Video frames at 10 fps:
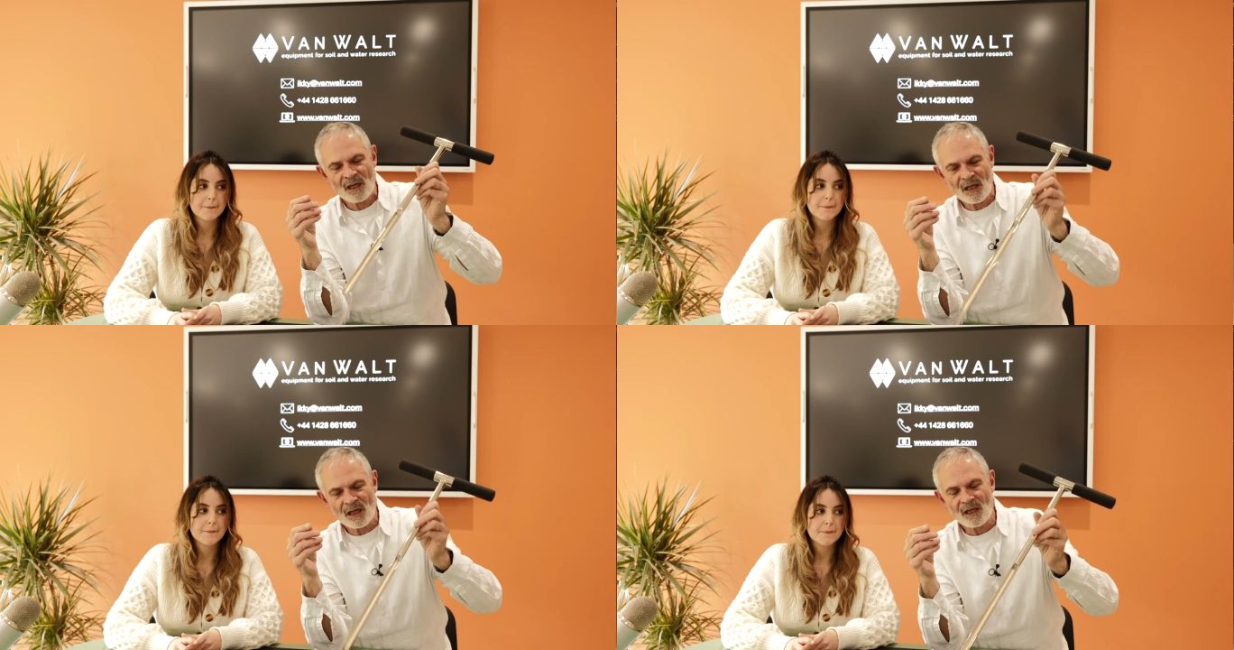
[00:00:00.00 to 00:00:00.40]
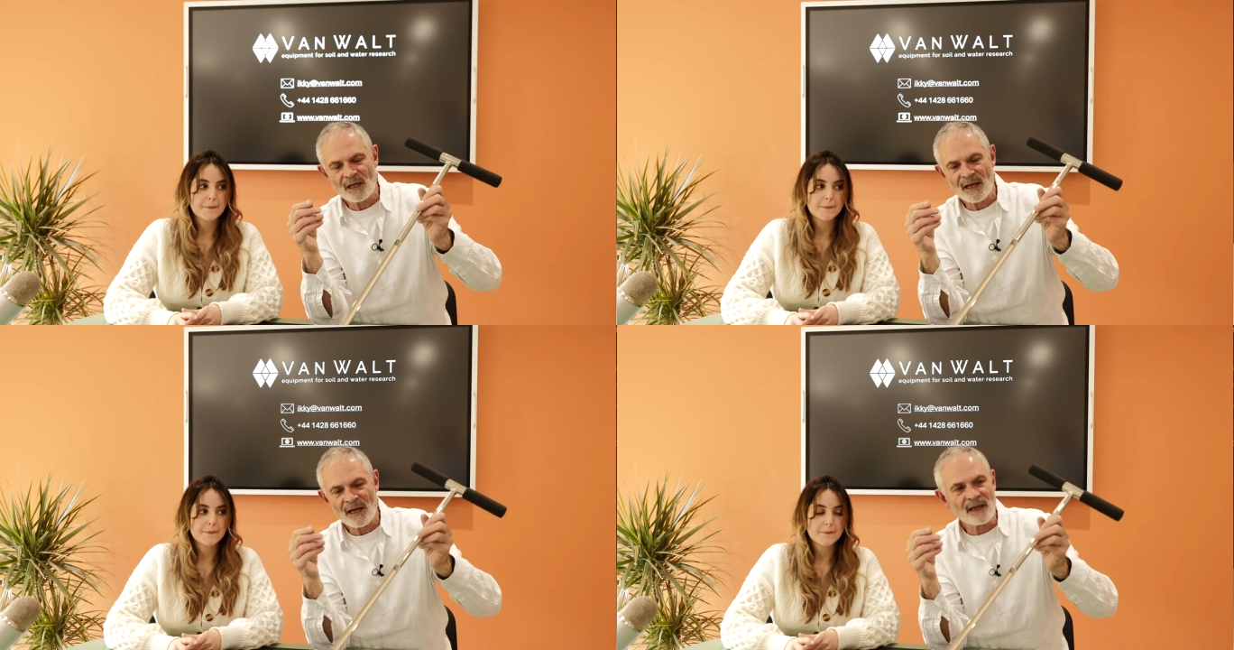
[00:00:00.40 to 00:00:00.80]

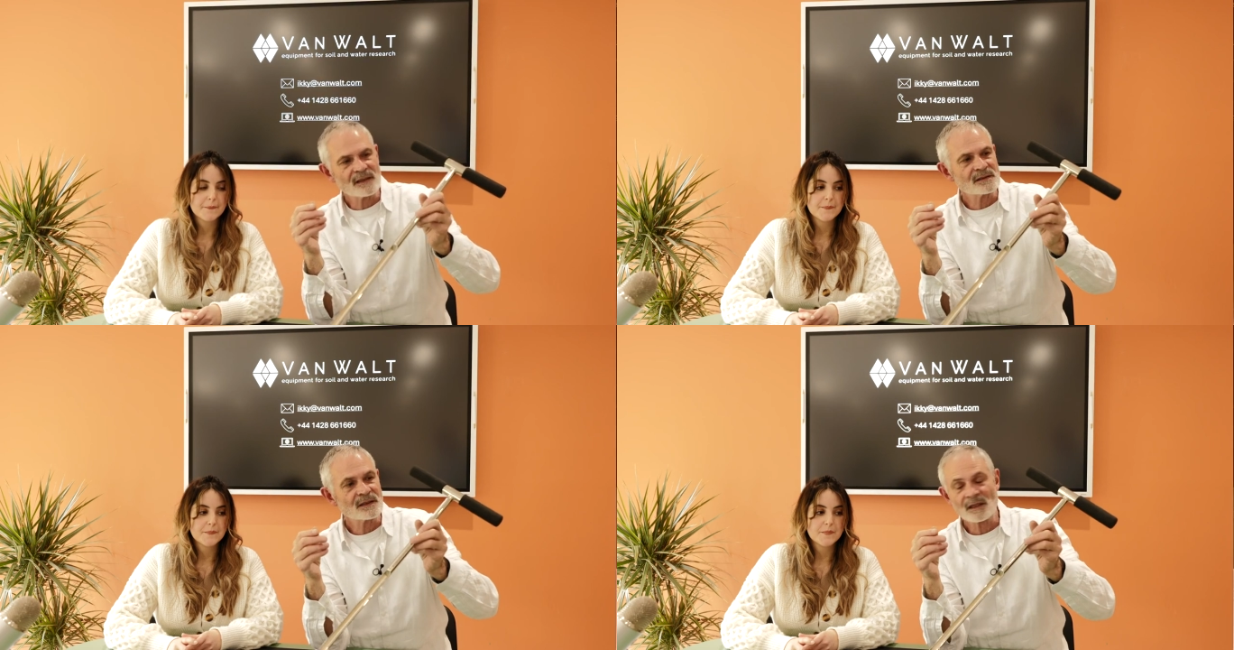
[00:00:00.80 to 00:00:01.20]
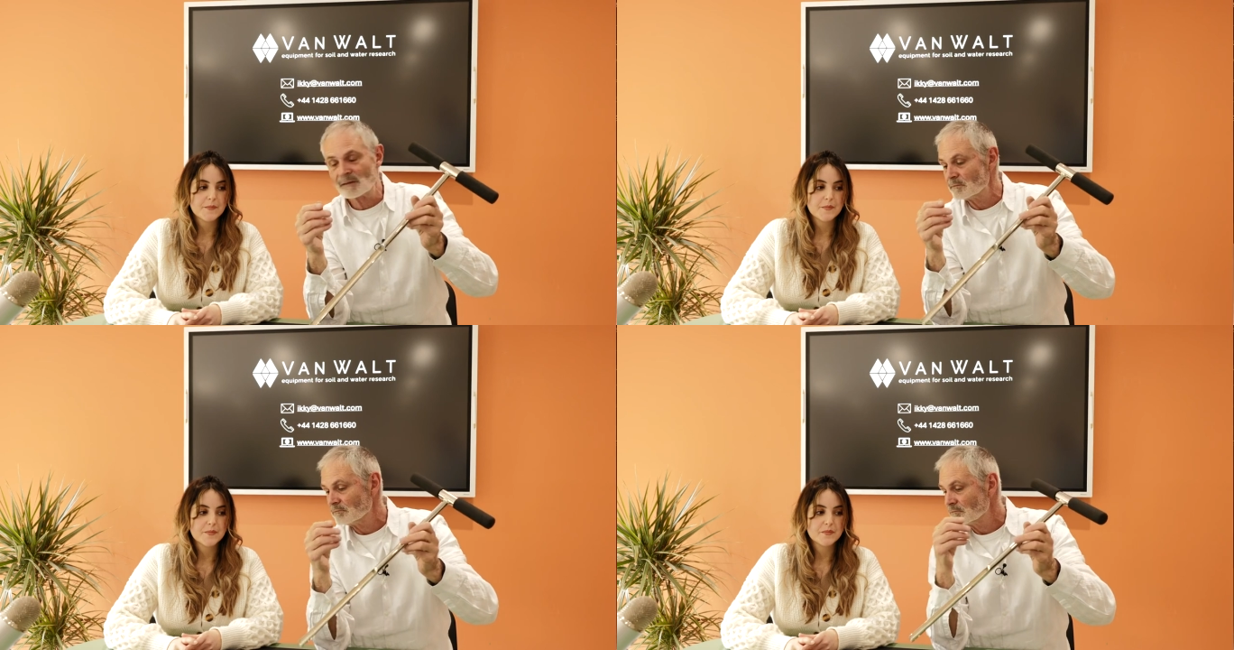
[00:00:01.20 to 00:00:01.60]
Speaker 1: Uh, and
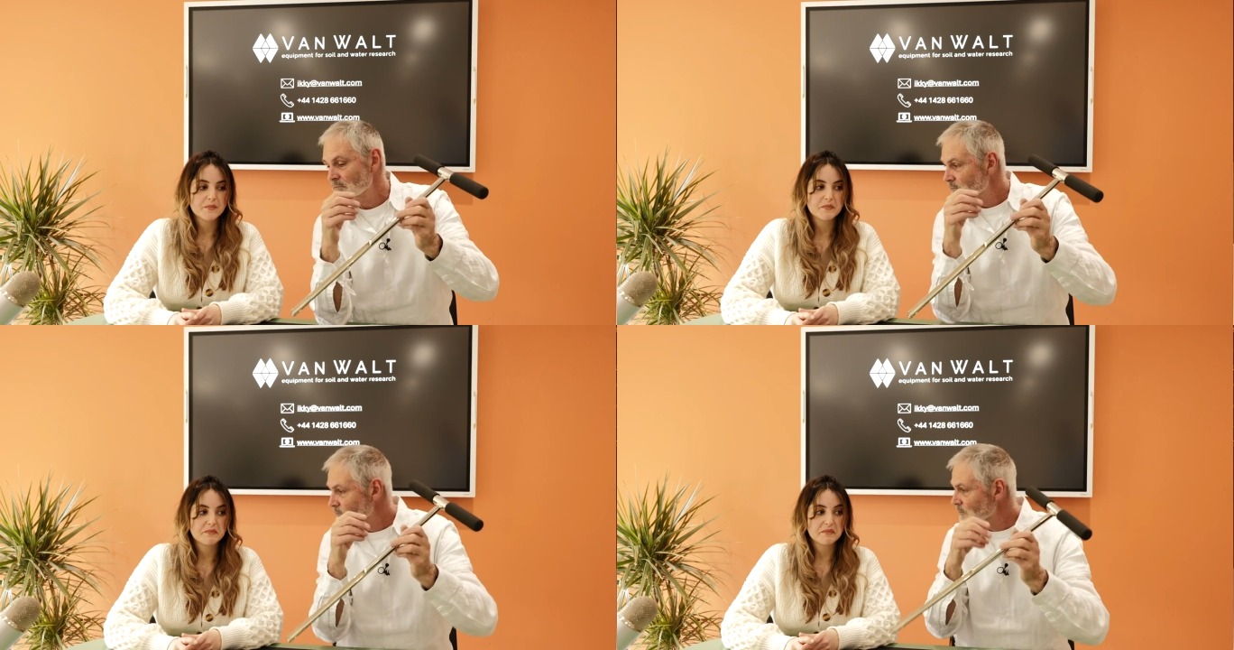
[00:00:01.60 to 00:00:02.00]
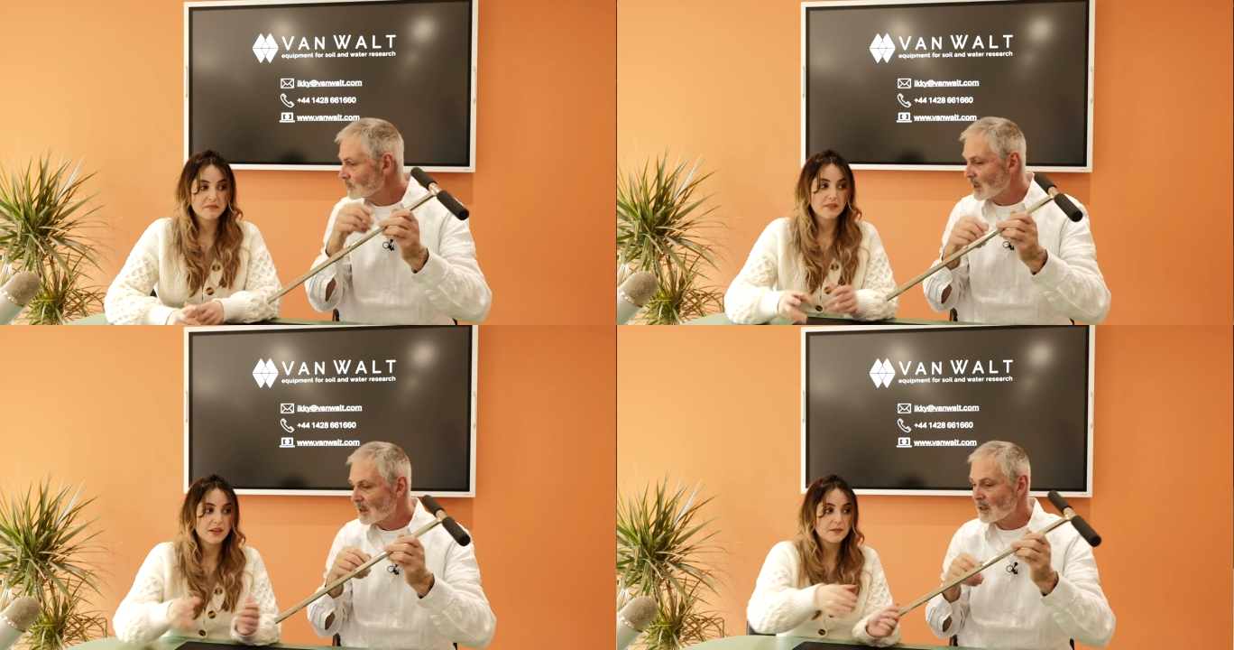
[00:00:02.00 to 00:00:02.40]
uh,
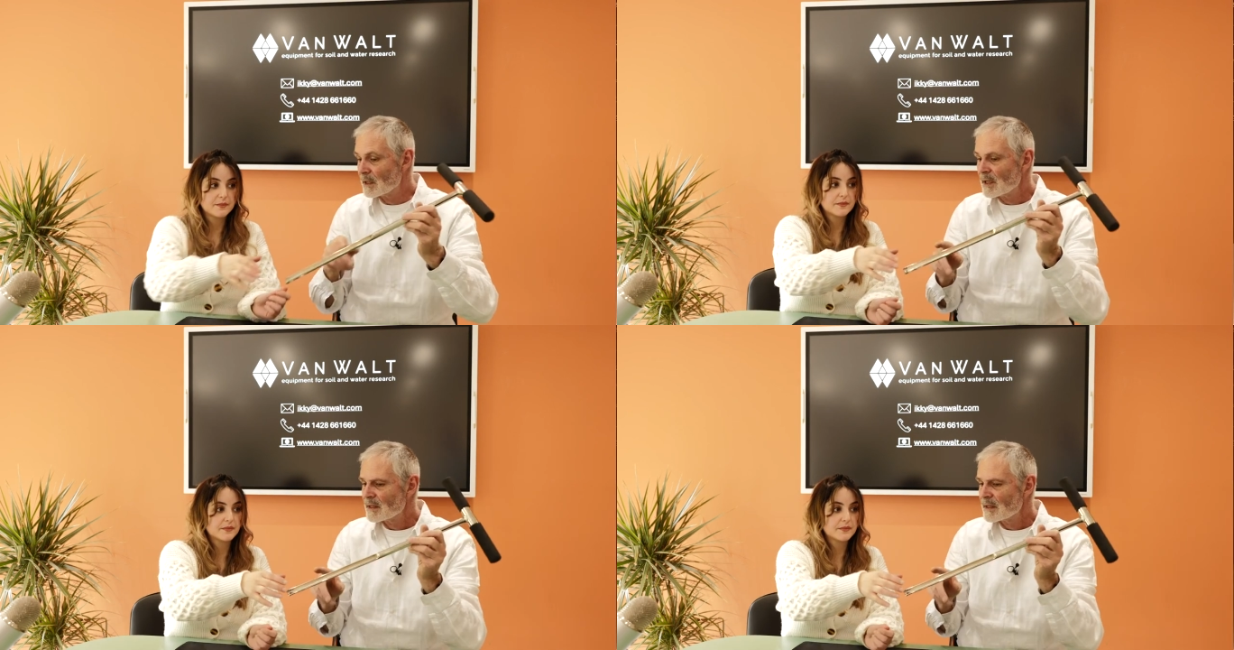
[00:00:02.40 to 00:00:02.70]
uh,